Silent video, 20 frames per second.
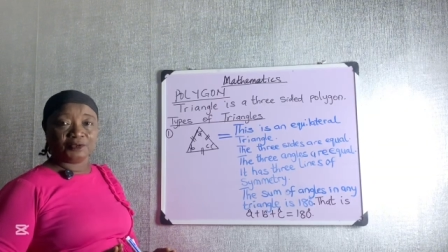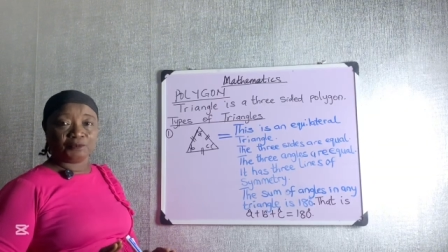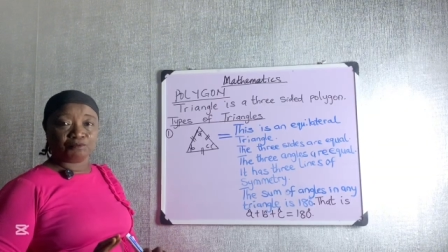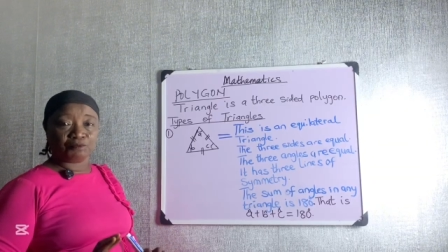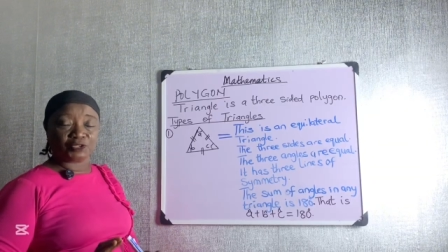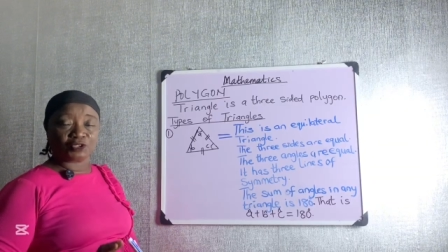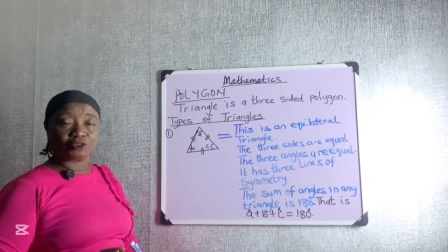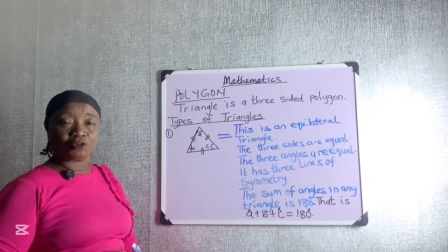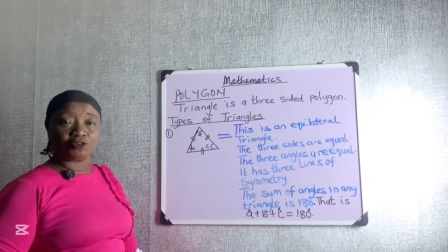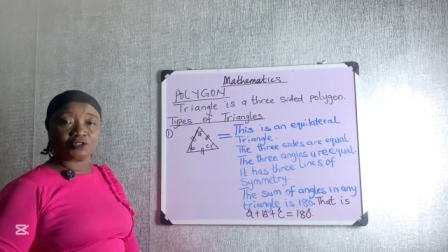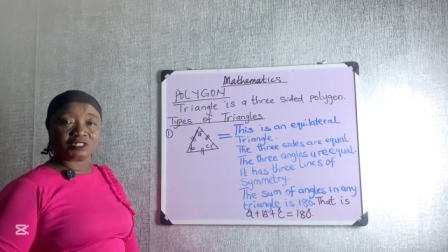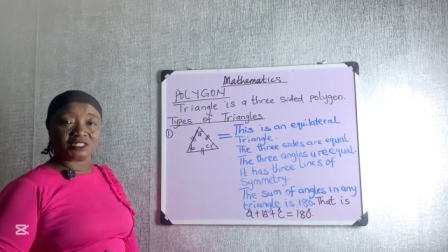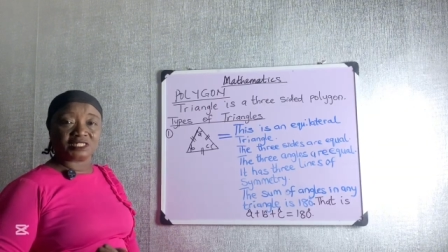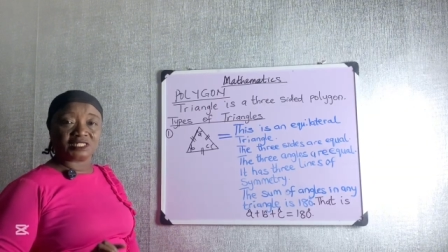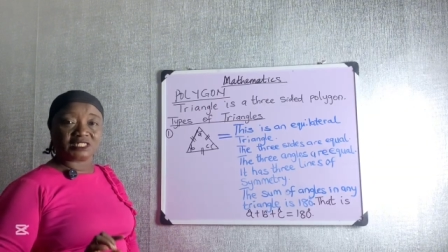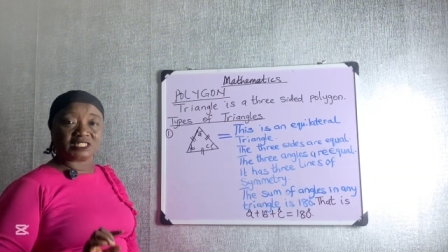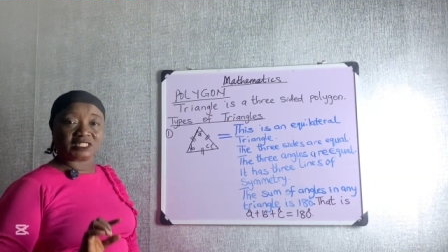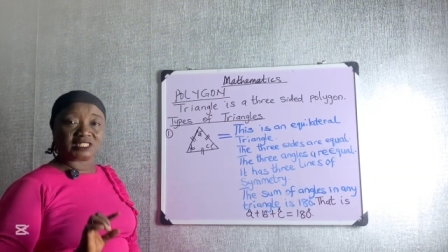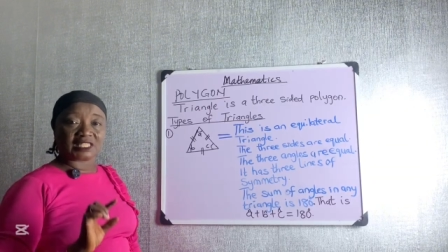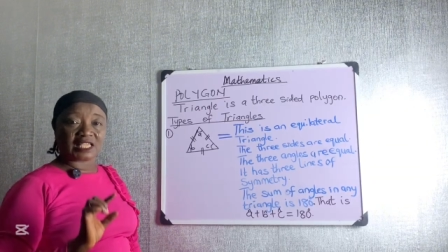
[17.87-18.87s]
because
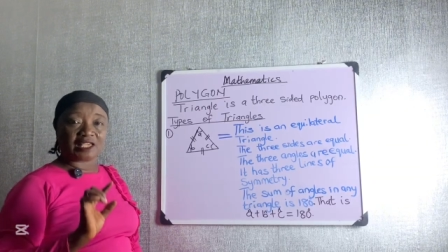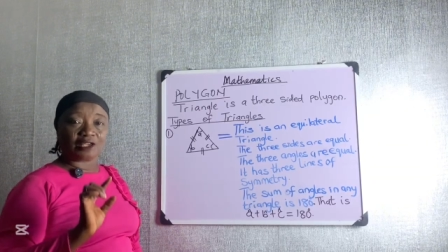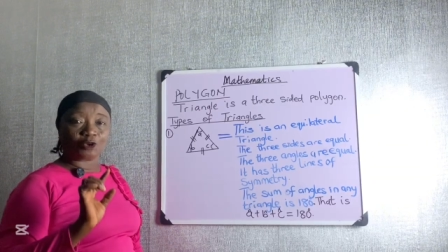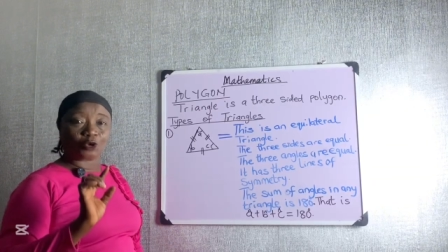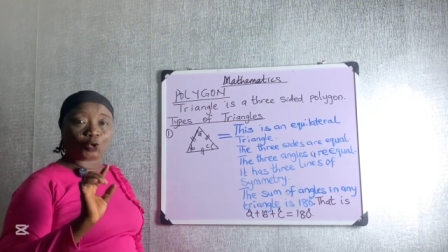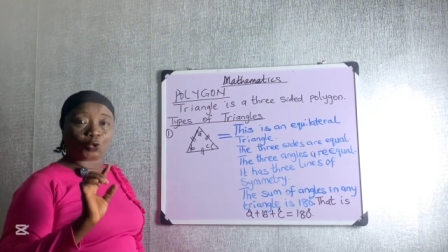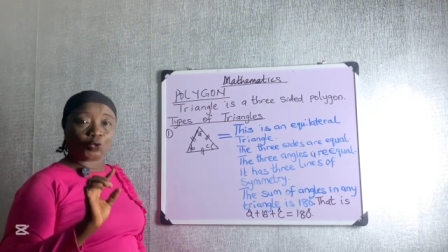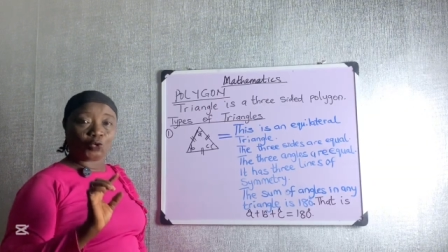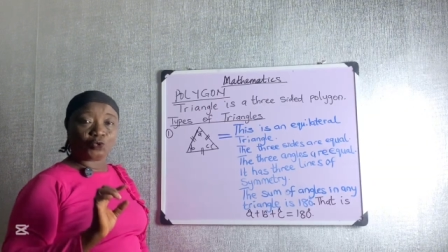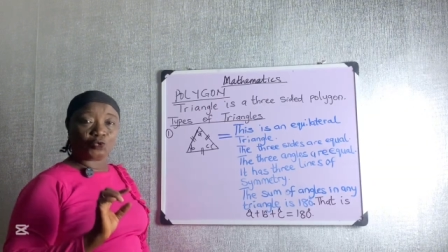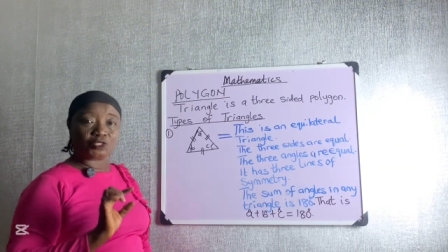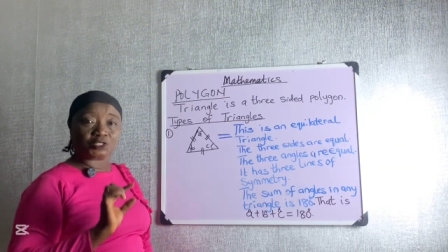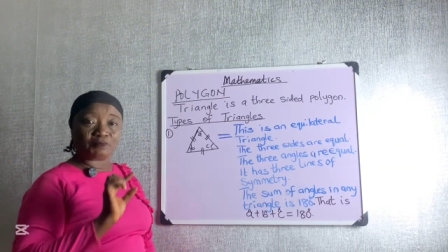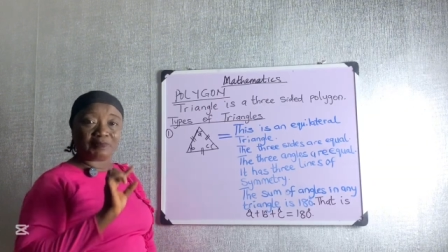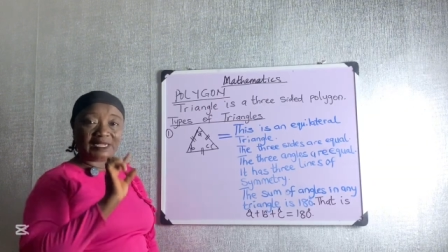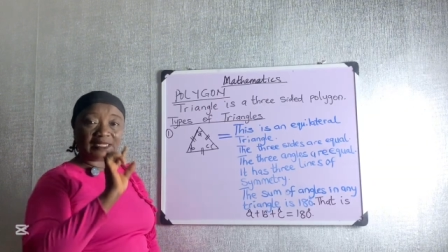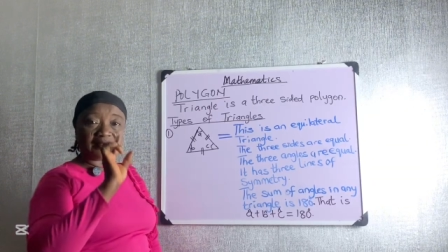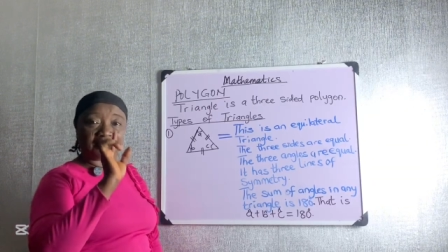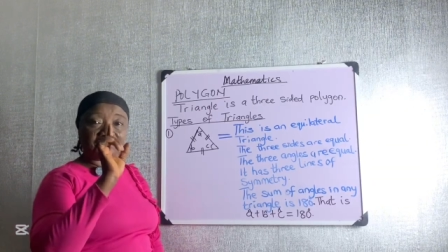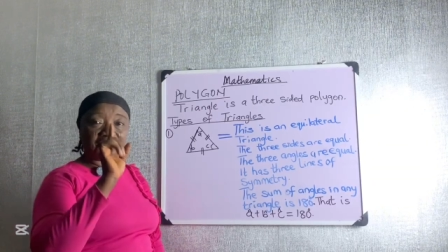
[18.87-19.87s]
it is enclosed
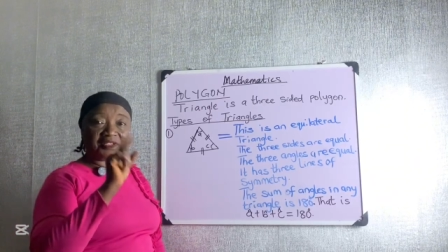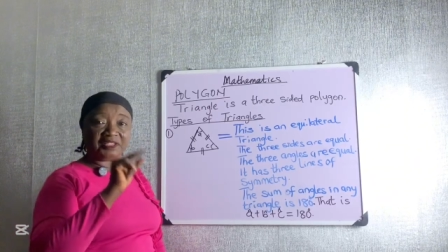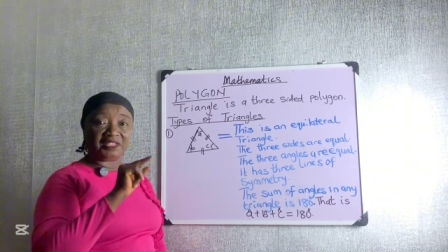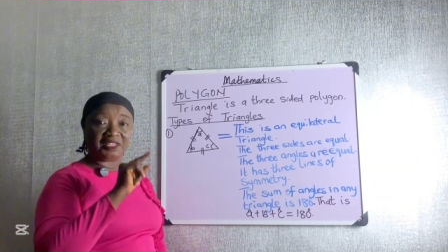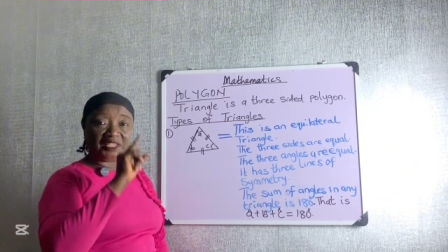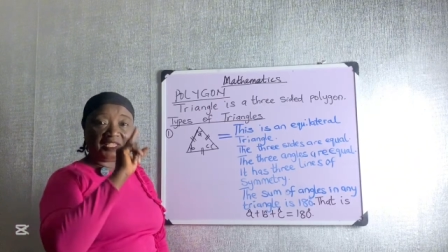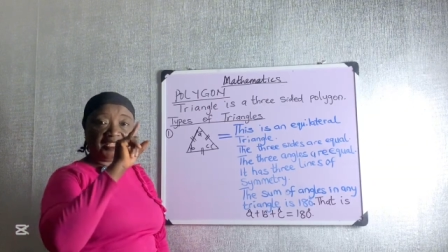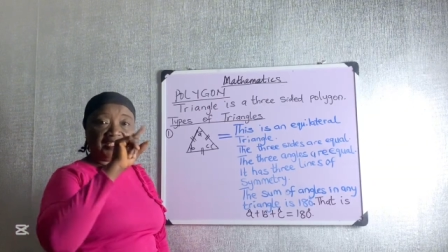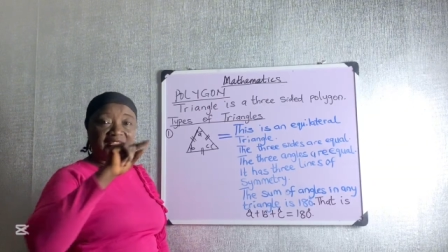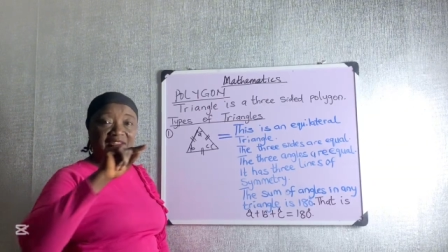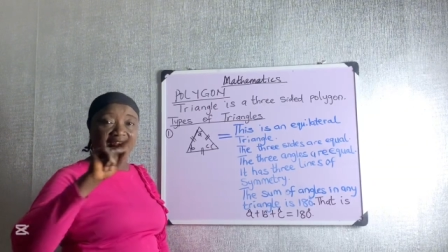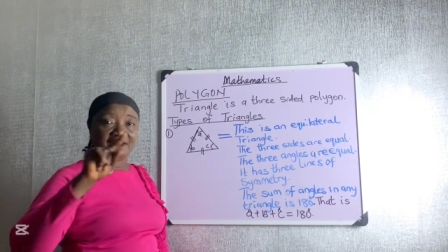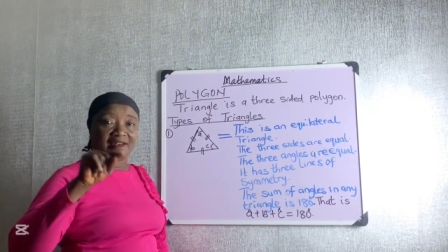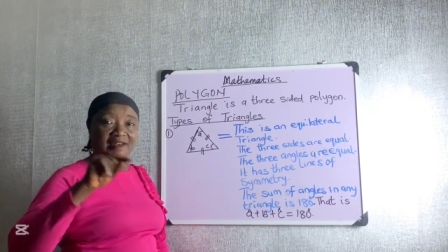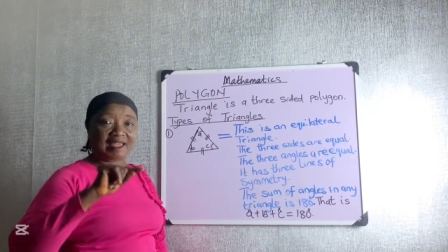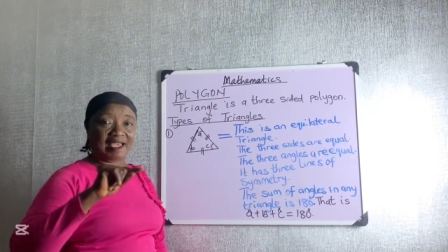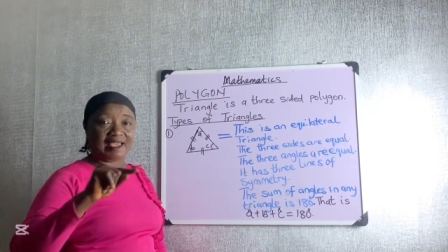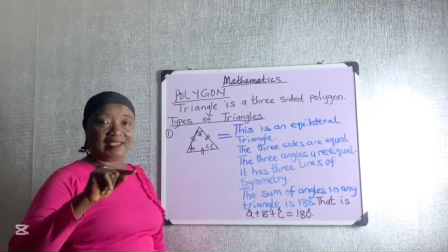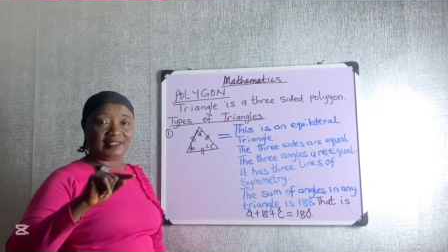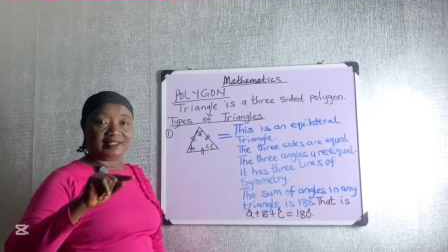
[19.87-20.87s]
by three
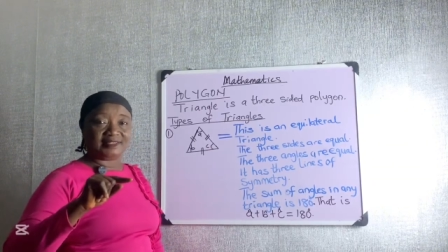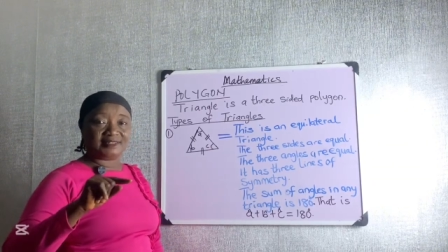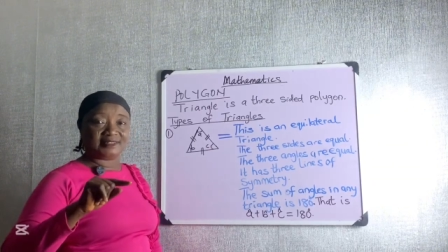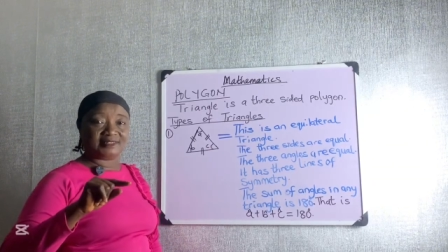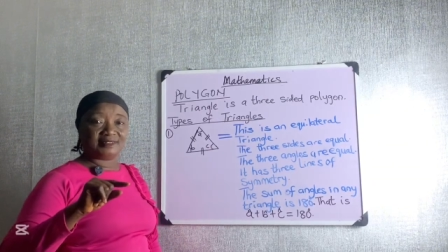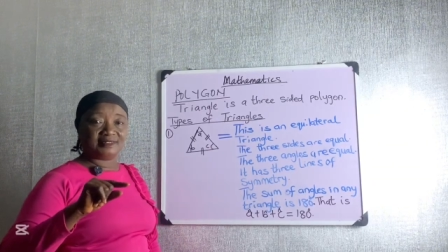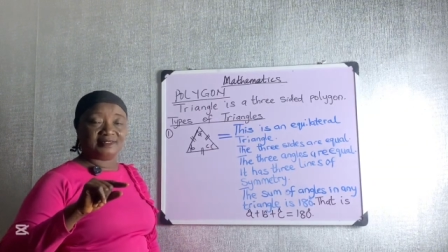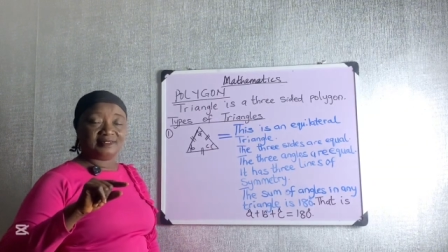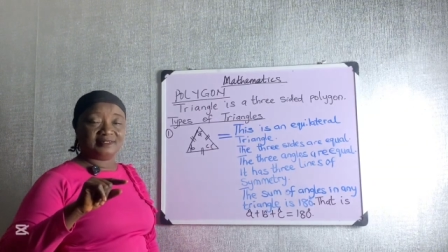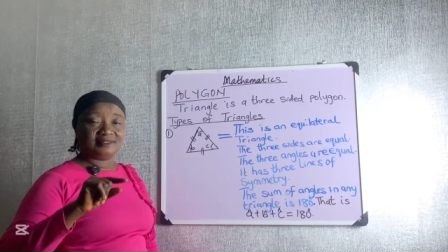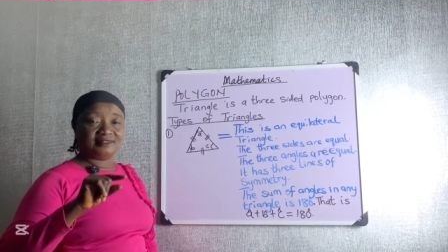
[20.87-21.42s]
lines.